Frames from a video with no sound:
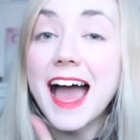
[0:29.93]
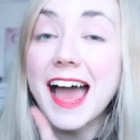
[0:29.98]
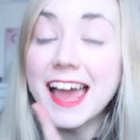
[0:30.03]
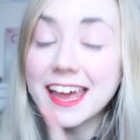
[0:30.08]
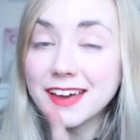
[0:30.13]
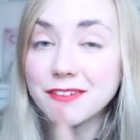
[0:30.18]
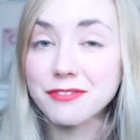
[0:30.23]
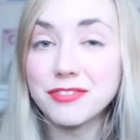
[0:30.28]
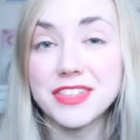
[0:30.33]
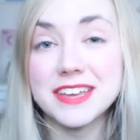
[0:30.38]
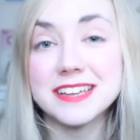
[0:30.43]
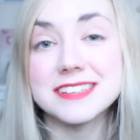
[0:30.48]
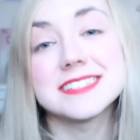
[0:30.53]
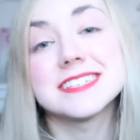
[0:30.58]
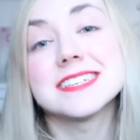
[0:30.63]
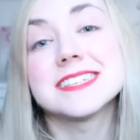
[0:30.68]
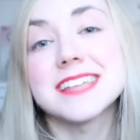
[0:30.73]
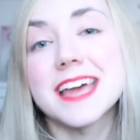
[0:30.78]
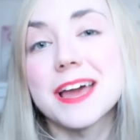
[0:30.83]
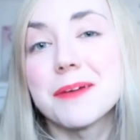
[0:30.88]
I have
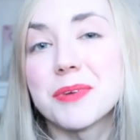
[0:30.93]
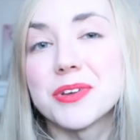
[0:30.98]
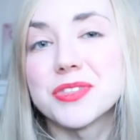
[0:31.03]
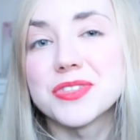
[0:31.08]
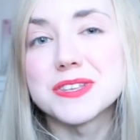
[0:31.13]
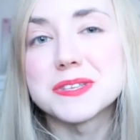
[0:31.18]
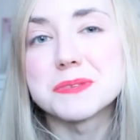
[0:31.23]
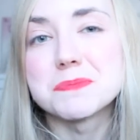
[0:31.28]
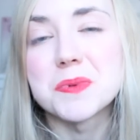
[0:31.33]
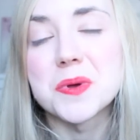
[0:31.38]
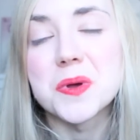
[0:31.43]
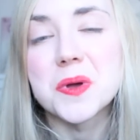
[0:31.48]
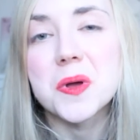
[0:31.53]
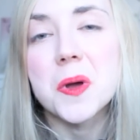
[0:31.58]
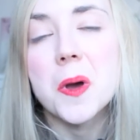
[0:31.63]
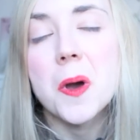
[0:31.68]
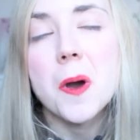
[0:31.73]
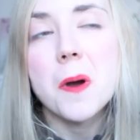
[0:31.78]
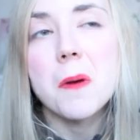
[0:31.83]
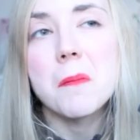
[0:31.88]
things to say about this
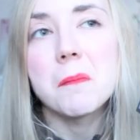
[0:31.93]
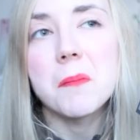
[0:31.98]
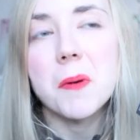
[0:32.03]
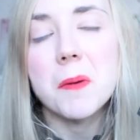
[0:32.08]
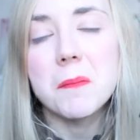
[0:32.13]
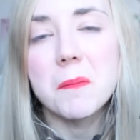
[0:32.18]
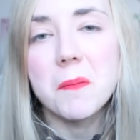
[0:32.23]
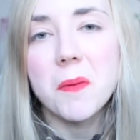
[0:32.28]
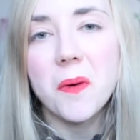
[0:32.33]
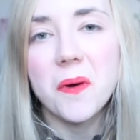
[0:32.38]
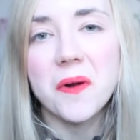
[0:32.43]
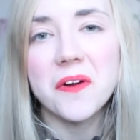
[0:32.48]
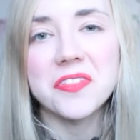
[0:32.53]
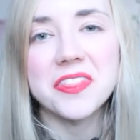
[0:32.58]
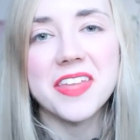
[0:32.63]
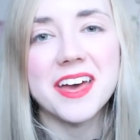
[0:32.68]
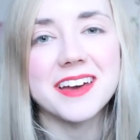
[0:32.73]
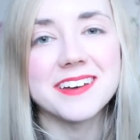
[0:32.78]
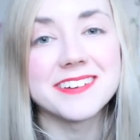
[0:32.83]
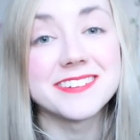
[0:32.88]
book, but more
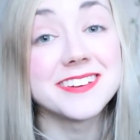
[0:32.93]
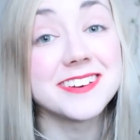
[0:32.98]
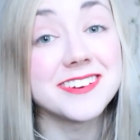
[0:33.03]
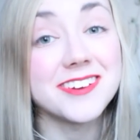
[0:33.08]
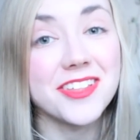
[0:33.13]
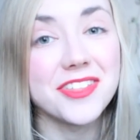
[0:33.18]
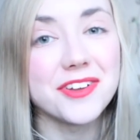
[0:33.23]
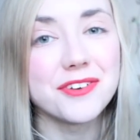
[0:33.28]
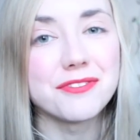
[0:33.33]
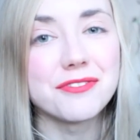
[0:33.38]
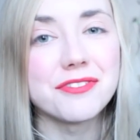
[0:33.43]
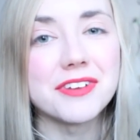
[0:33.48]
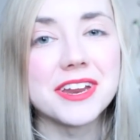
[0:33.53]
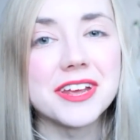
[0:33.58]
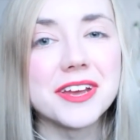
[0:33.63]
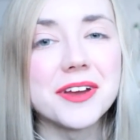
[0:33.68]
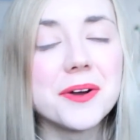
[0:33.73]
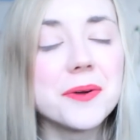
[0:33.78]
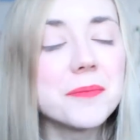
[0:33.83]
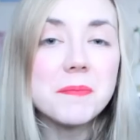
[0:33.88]
on that on another
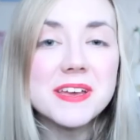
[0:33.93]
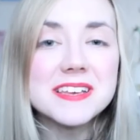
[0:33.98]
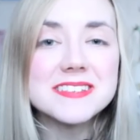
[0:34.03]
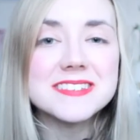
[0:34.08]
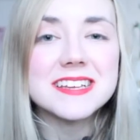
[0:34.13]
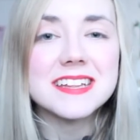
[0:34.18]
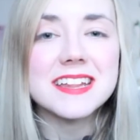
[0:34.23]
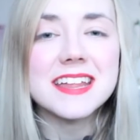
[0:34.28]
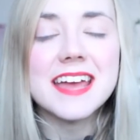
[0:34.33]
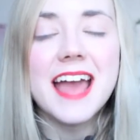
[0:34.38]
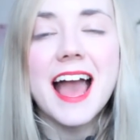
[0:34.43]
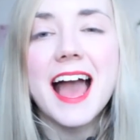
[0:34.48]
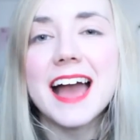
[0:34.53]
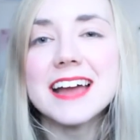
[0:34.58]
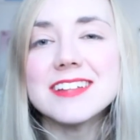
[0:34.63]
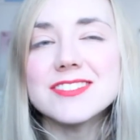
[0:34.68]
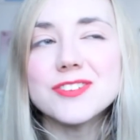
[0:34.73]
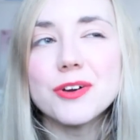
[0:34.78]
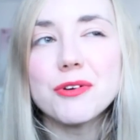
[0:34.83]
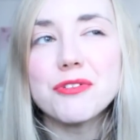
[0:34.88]
video. Basically,
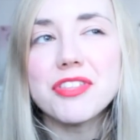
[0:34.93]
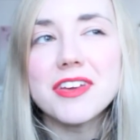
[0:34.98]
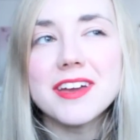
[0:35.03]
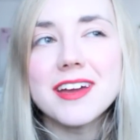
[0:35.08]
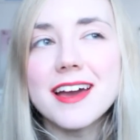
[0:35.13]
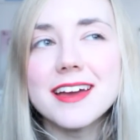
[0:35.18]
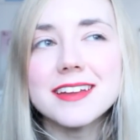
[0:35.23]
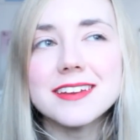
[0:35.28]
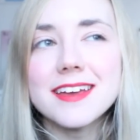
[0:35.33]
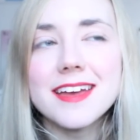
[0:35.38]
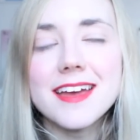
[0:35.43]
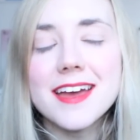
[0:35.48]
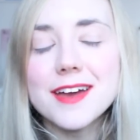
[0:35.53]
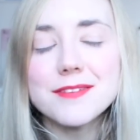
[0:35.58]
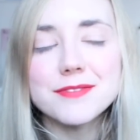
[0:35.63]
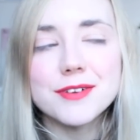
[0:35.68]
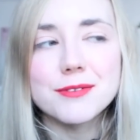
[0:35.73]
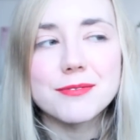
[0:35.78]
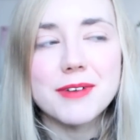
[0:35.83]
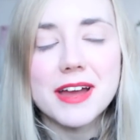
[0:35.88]
I don't think I'd
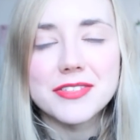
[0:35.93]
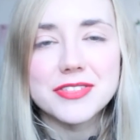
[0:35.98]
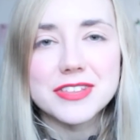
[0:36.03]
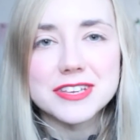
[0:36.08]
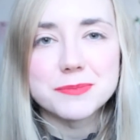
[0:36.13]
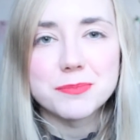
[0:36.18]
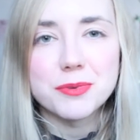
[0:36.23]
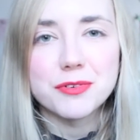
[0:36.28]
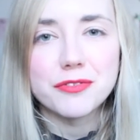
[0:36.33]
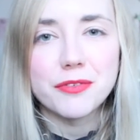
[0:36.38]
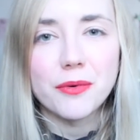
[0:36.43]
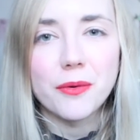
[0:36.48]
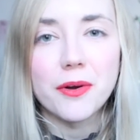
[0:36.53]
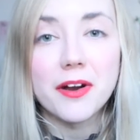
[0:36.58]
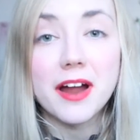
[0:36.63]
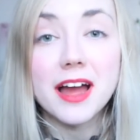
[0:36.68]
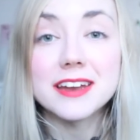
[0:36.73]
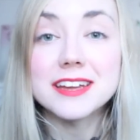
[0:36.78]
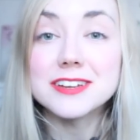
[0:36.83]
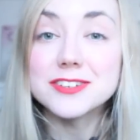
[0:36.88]
ever read this
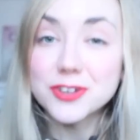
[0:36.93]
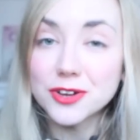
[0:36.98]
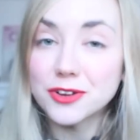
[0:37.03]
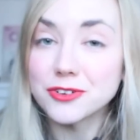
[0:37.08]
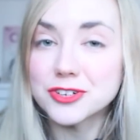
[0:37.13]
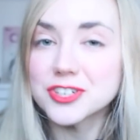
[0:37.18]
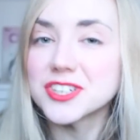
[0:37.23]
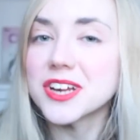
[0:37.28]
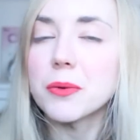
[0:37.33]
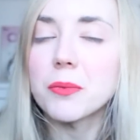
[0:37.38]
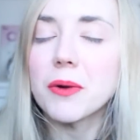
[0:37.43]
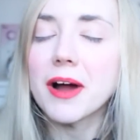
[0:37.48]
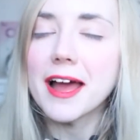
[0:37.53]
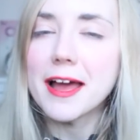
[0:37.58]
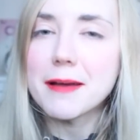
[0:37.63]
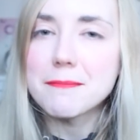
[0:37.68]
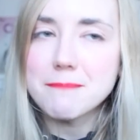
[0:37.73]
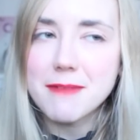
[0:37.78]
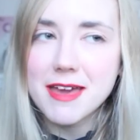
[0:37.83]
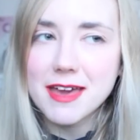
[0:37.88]
before, and I do understand
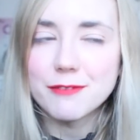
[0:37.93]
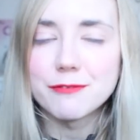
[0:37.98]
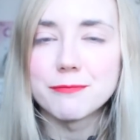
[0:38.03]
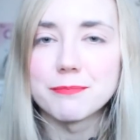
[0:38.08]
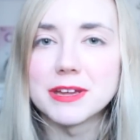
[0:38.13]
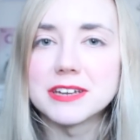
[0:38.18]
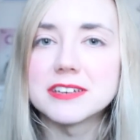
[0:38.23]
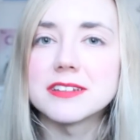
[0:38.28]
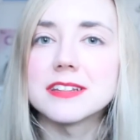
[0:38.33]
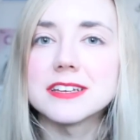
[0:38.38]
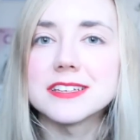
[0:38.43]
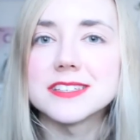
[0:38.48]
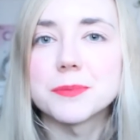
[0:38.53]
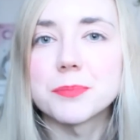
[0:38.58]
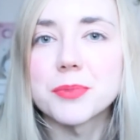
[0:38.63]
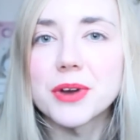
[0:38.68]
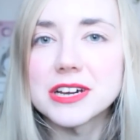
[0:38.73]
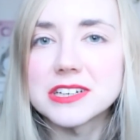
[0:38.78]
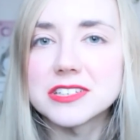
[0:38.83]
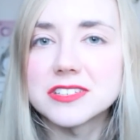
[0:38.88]
why I may have mentally
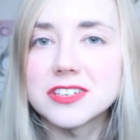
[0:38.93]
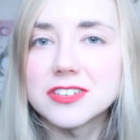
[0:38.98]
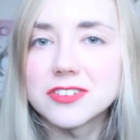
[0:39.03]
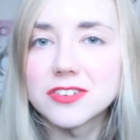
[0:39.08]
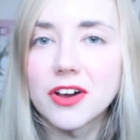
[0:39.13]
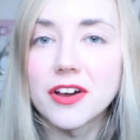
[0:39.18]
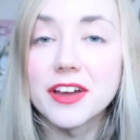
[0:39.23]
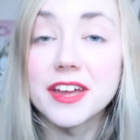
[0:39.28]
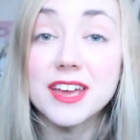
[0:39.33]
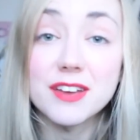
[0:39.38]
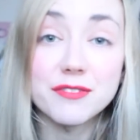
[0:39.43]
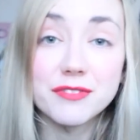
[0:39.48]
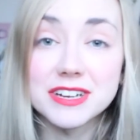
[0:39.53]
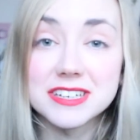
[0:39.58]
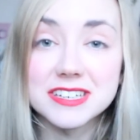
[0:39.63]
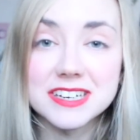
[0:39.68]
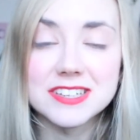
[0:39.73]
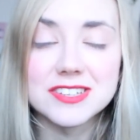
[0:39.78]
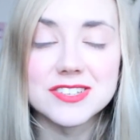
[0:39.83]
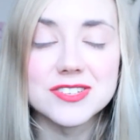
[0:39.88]
suppressed it now if
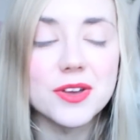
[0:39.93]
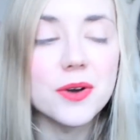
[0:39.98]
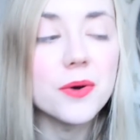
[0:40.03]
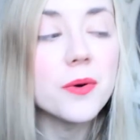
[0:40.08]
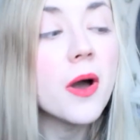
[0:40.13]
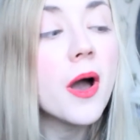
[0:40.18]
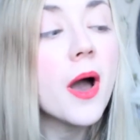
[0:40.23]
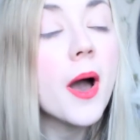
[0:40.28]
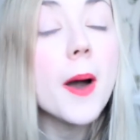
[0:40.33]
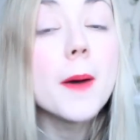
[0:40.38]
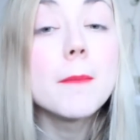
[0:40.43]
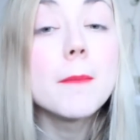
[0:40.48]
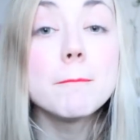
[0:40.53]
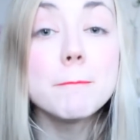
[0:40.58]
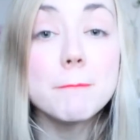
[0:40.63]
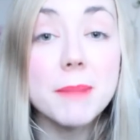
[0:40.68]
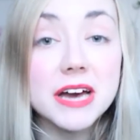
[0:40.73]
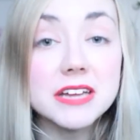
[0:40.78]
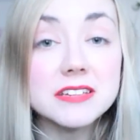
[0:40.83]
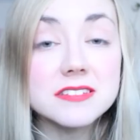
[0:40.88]
I did so,
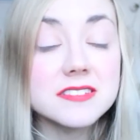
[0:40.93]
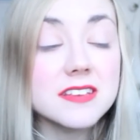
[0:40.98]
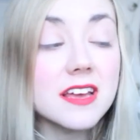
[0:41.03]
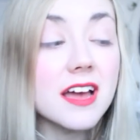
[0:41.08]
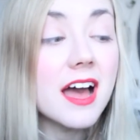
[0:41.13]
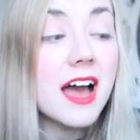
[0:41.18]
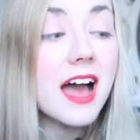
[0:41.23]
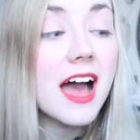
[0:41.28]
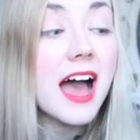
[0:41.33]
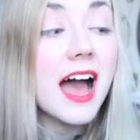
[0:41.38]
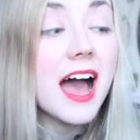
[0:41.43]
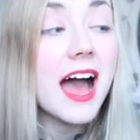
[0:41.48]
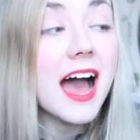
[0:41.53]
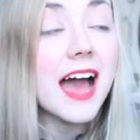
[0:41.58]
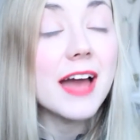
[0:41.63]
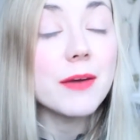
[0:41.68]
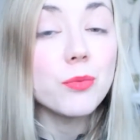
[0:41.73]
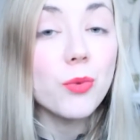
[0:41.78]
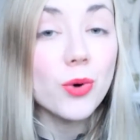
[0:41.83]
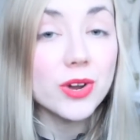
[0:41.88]
but
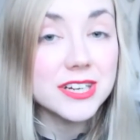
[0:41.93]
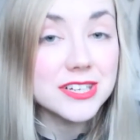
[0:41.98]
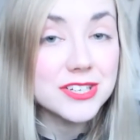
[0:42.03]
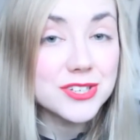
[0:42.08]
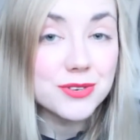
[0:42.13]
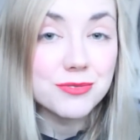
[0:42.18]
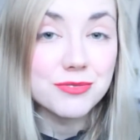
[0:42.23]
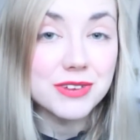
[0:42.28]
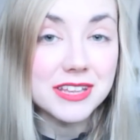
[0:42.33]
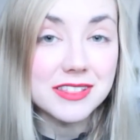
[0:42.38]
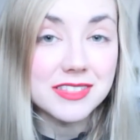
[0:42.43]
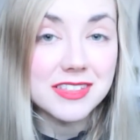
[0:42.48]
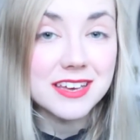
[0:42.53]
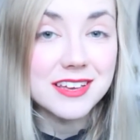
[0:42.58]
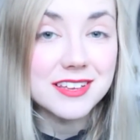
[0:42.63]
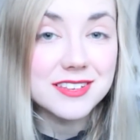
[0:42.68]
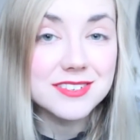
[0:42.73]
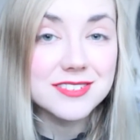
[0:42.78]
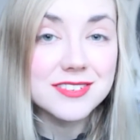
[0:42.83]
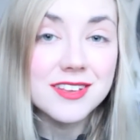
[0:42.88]
I wanted to read
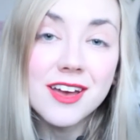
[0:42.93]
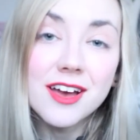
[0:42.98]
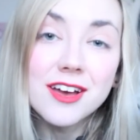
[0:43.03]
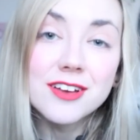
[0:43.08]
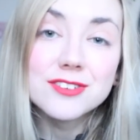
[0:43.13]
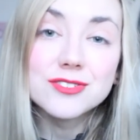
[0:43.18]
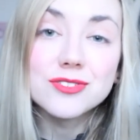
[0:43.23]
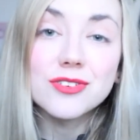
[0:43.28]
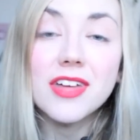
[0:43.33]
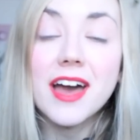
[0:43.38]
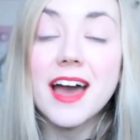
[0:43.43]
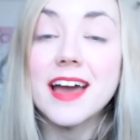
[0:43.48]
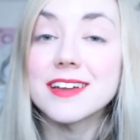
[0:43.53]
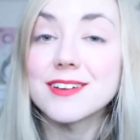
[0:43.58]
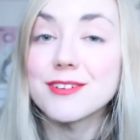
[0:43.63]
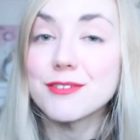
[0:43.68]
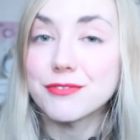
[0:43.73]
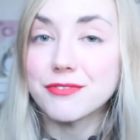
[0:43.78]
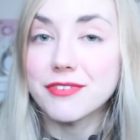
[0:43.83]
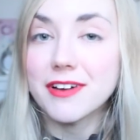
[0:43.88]
this so that I
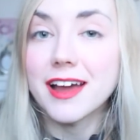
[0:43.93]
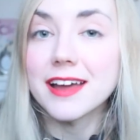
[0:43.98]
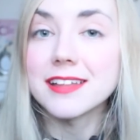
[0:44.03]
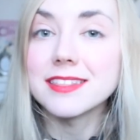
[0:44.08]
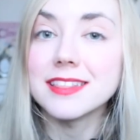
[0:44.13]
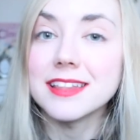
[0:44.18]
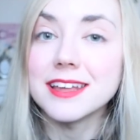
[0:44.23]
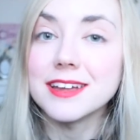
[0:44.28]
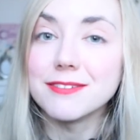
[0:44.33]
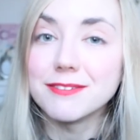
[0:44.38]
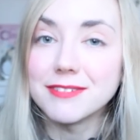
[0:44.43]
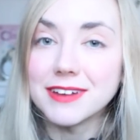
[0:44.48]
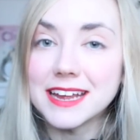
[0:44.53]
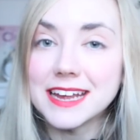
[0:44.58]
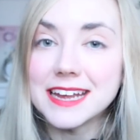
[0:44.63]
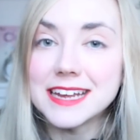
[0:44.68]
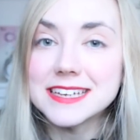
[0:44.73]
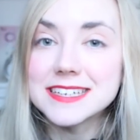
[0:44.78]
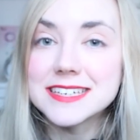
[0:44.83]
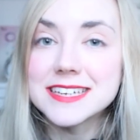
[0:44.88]
could finally
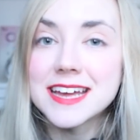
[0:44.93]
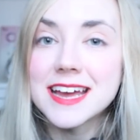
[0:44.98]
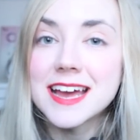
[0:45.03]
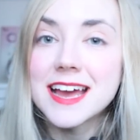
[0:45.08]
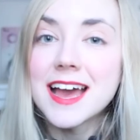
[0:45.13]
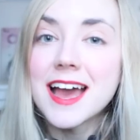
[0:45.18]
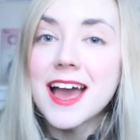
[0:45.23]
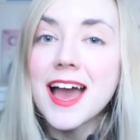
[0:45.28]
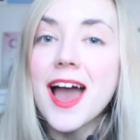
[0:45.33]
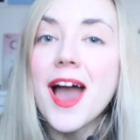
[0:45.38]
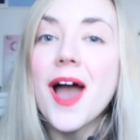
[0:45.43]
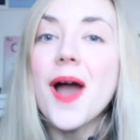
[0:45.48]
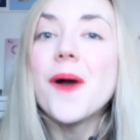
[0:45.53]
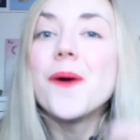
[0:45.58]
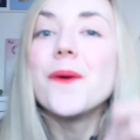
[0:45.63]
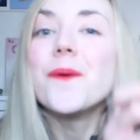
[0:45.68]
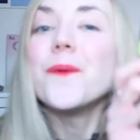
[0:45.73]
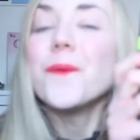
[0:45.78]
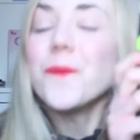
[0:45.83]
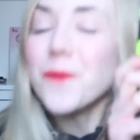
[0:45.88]
read
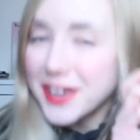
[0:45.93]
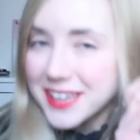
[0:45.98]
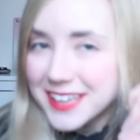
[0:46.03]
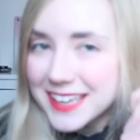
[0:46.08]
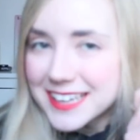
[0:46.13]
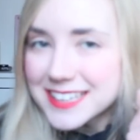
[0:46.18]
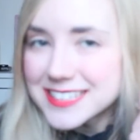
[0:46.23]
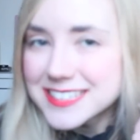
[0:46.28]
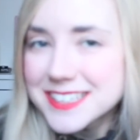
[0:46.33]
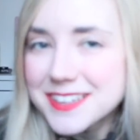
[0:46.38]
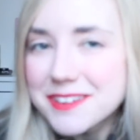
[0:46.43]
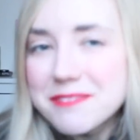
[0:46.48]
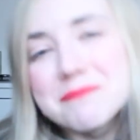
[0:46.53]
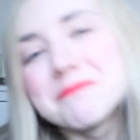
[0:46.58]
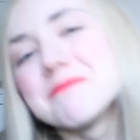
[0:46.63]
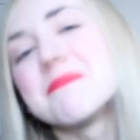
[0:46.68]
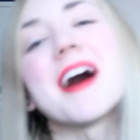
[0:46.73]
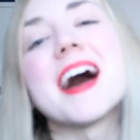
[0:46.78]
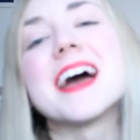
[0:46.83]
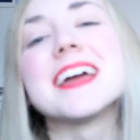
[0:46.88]
Wicked
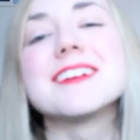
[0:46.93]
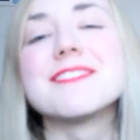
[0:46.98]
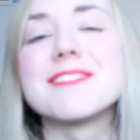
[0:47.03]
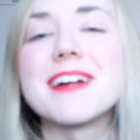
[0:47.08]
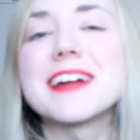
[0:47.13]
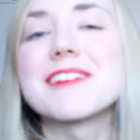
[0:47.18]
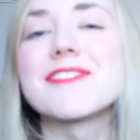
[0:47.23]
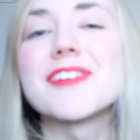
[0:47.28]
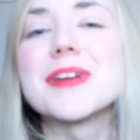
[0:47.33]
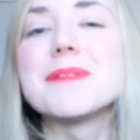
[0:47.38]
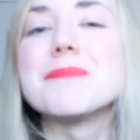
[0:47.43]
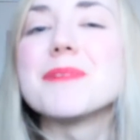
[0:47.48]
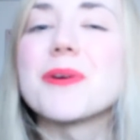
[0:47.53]
by Gregory